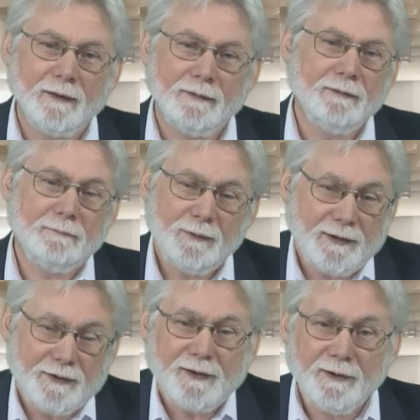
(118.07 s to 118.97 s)
Like
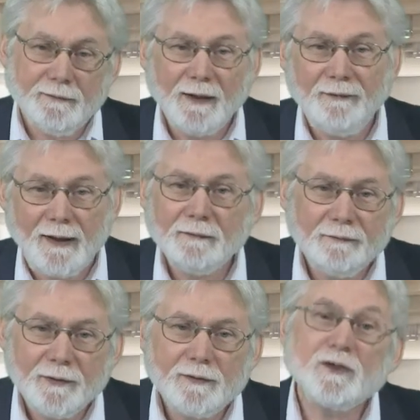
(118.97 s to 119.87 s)
because they don't have any
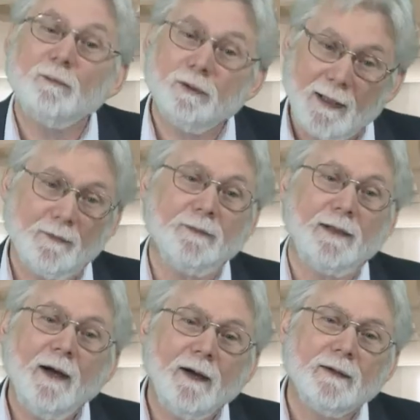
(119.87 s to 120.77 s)
reviews? Probably
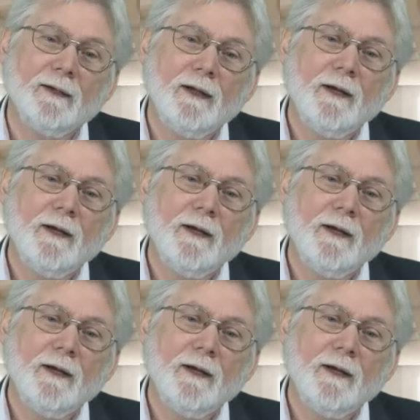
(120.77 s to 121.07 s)
not.